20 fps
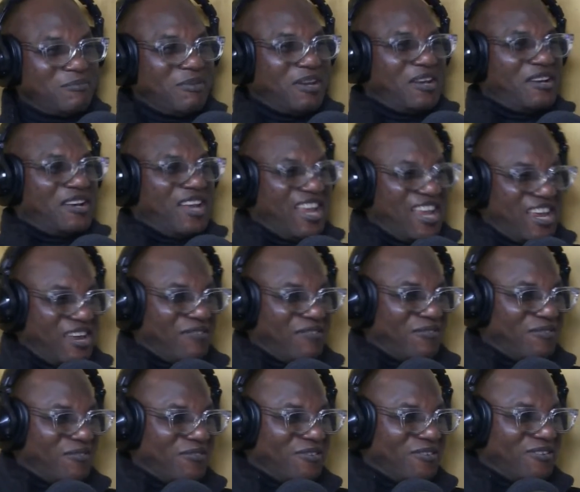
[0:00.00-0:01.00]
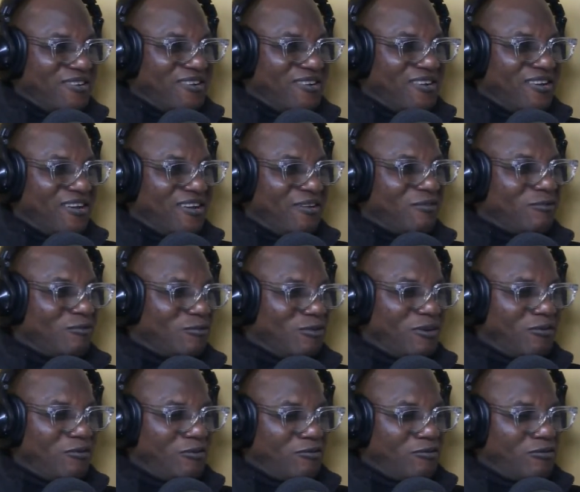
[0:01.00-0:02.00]
he made Eve. And
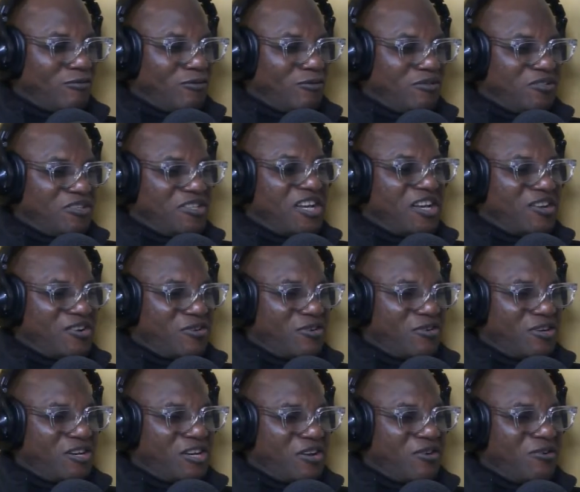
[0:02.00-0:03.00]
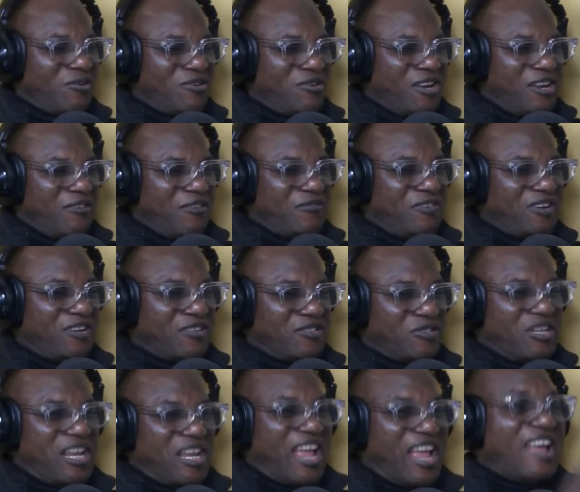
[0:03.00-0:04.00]
what did they call? He called Eve that
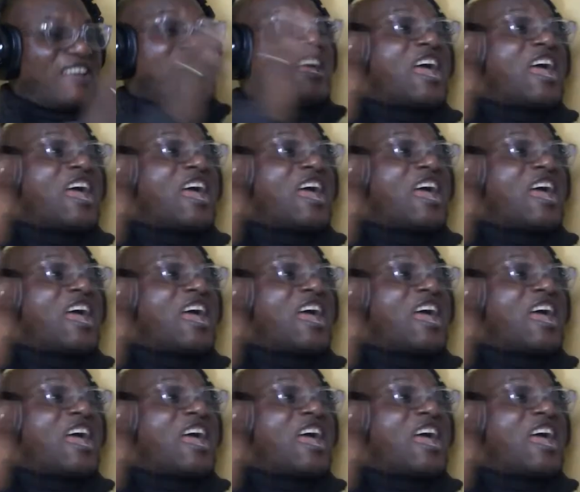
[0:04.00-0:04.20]
an